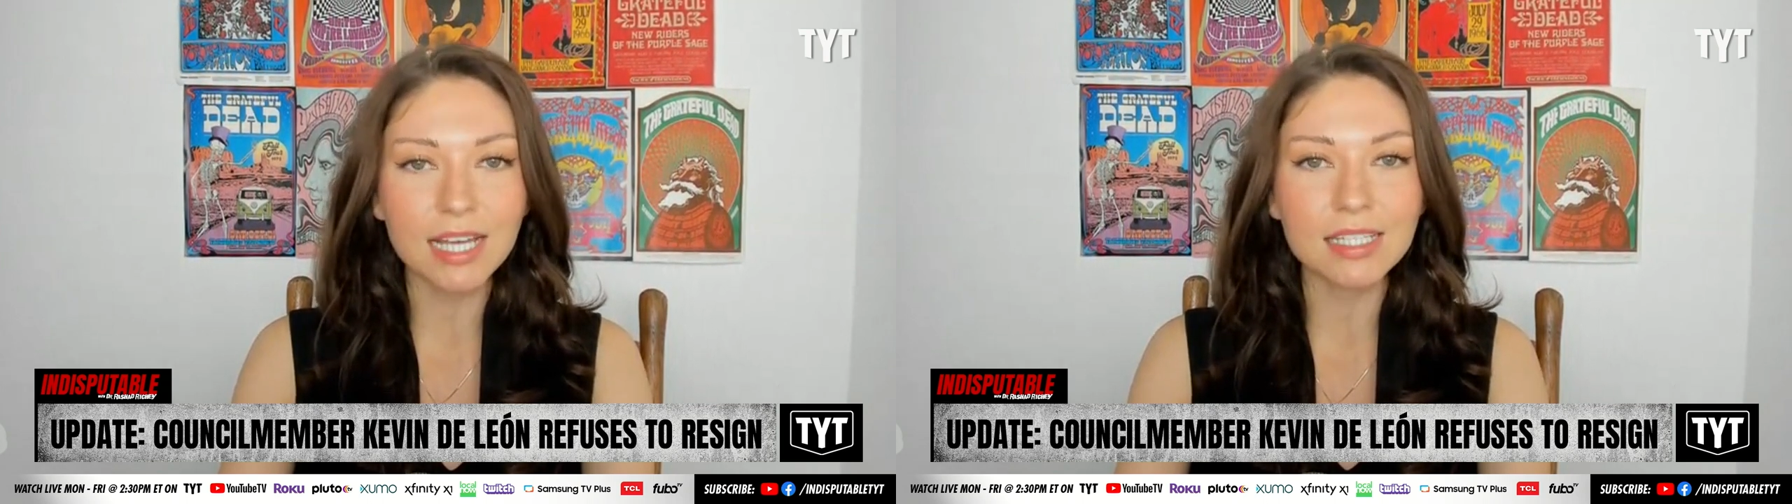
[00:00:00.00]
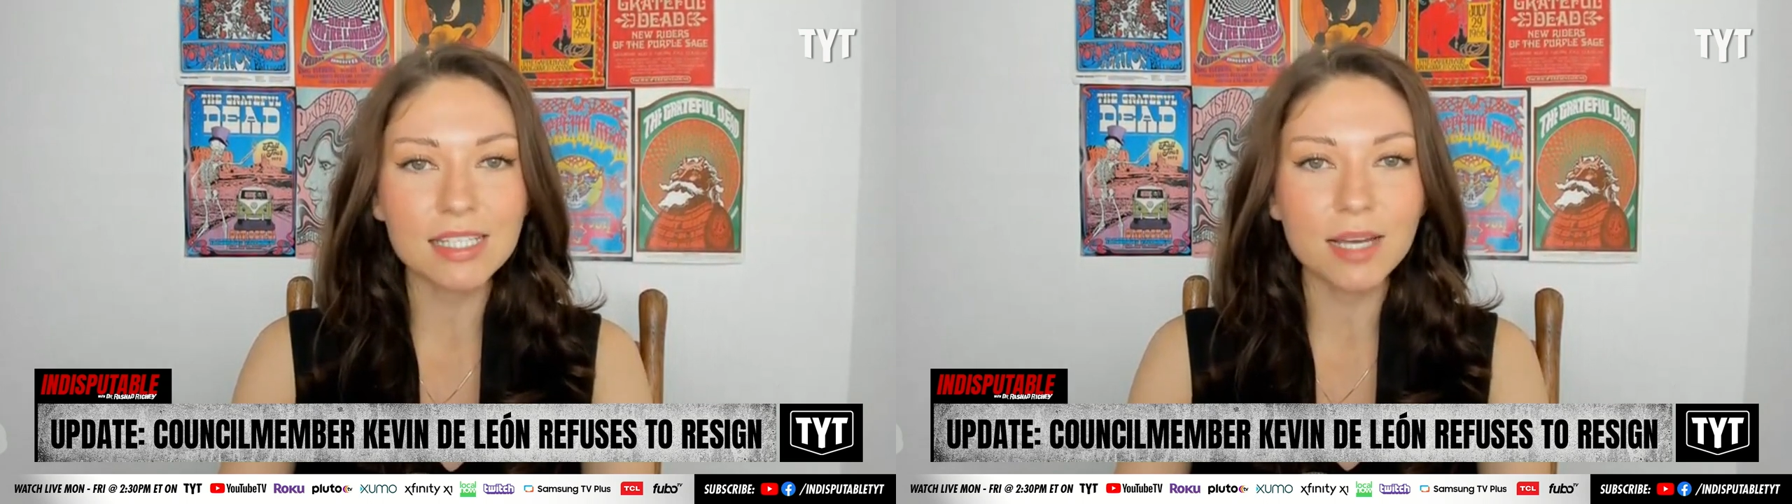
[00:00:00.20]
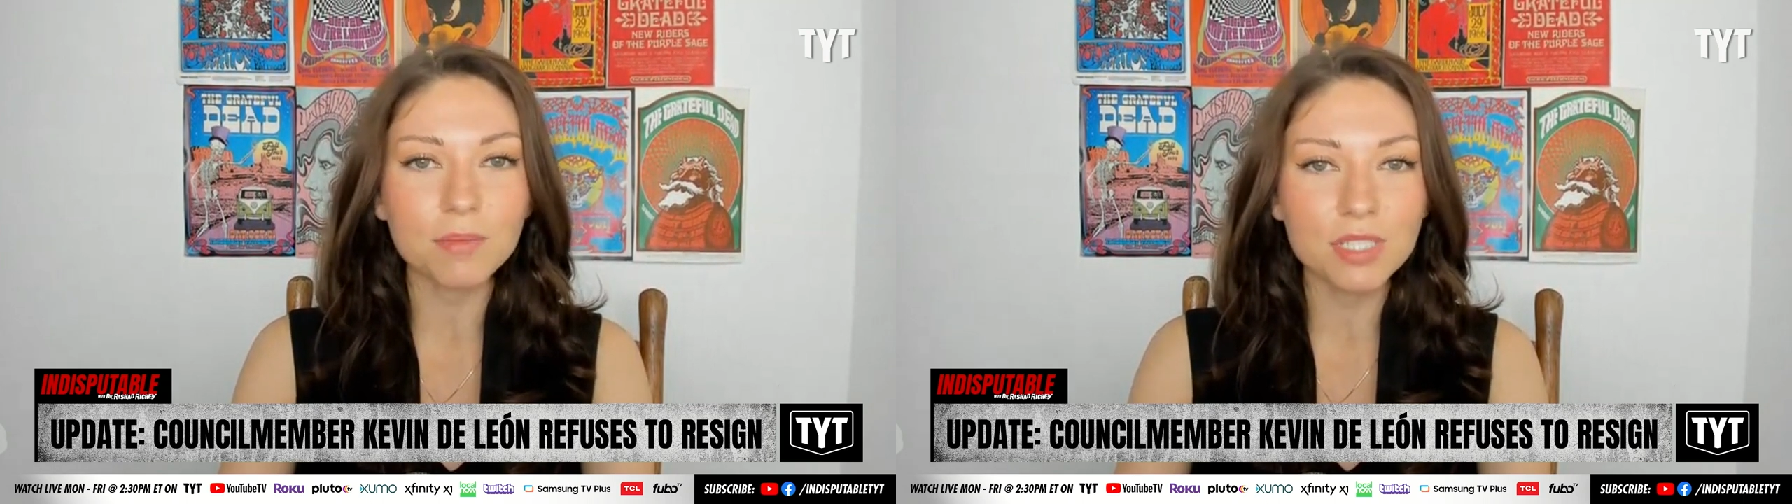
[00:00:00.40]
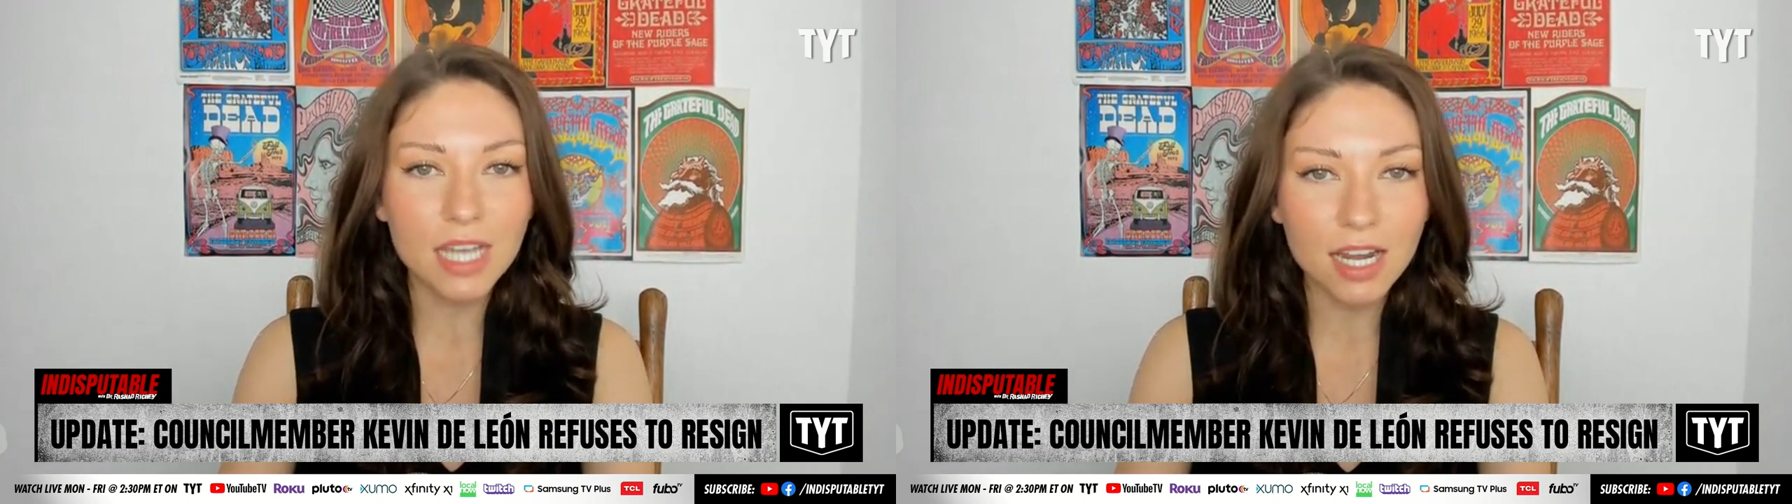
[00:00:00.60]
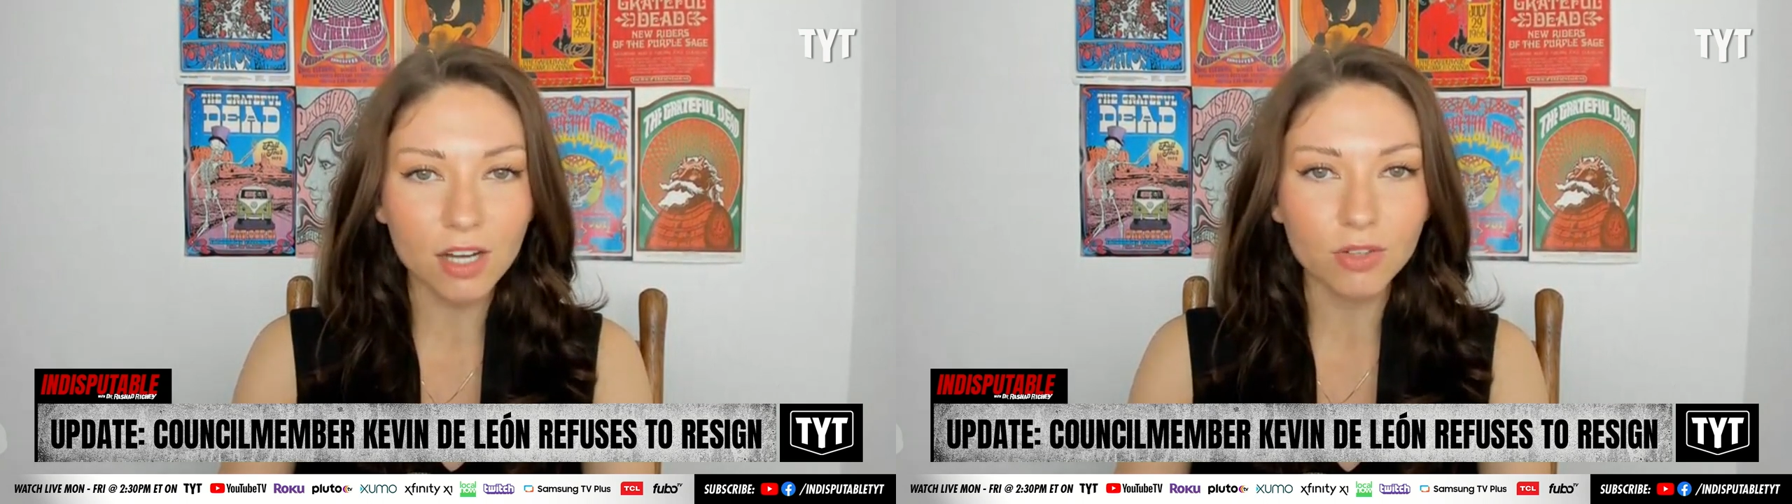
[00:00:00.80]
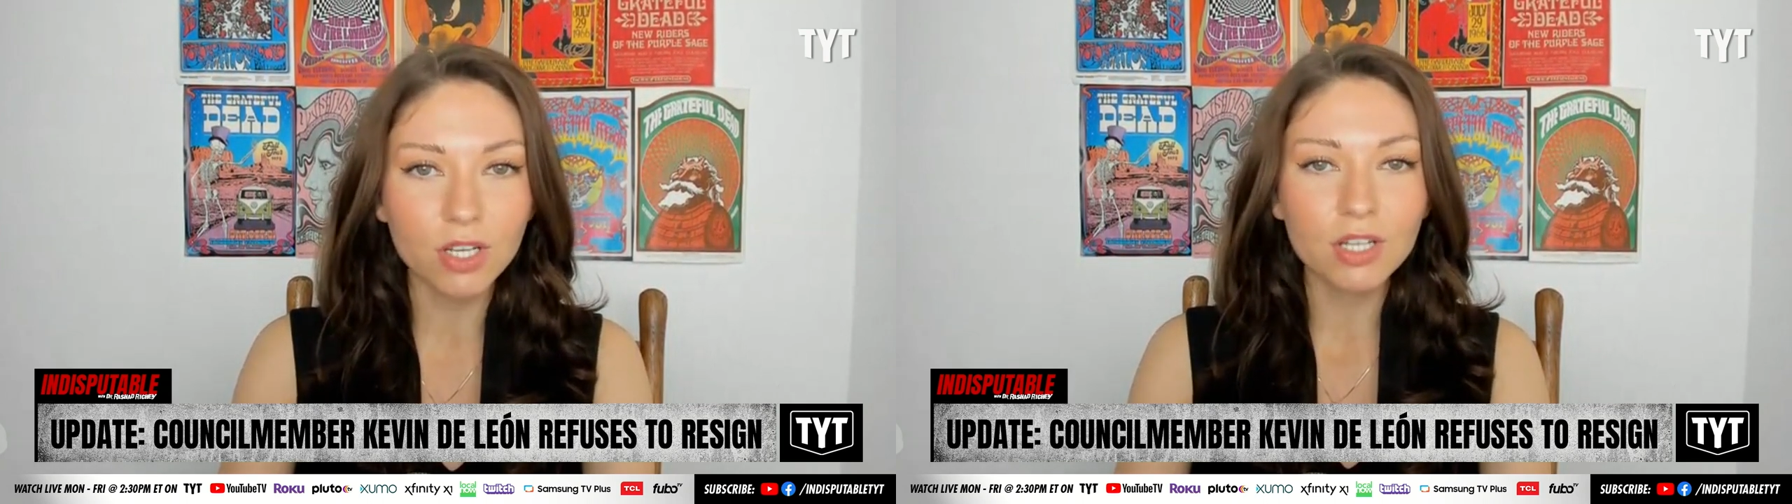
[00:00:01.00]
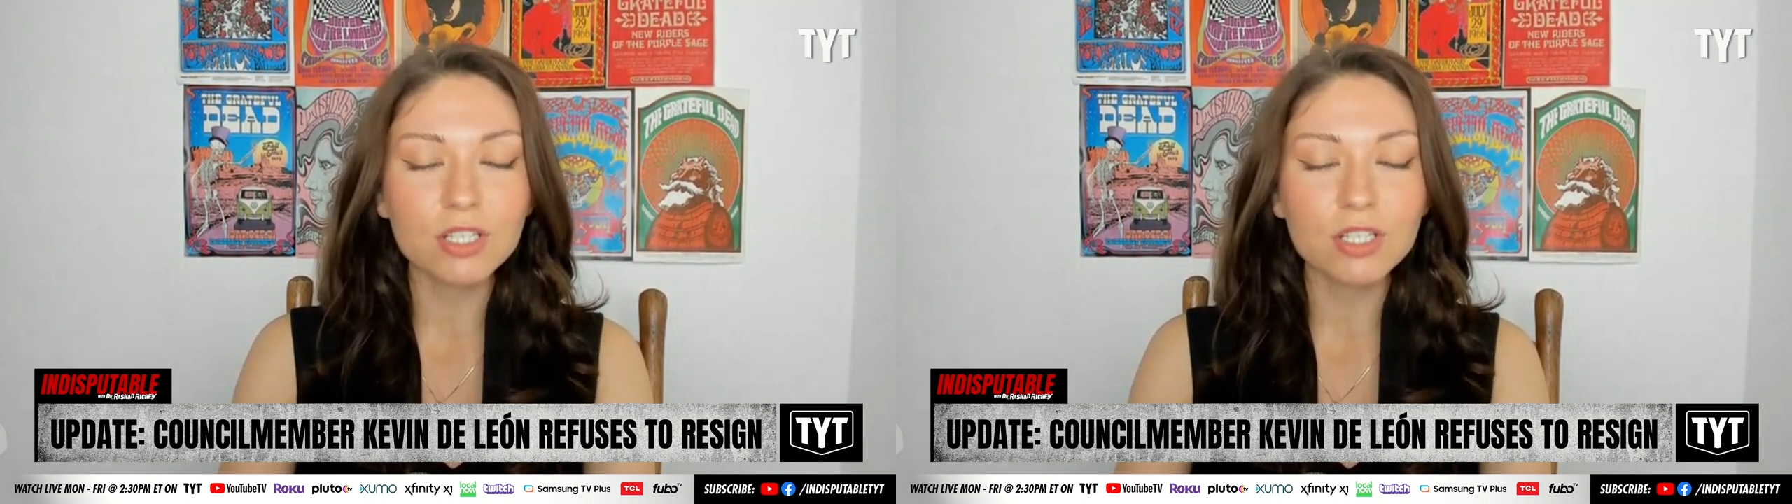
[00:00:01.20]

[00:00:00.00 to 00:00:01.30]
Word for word: and step down,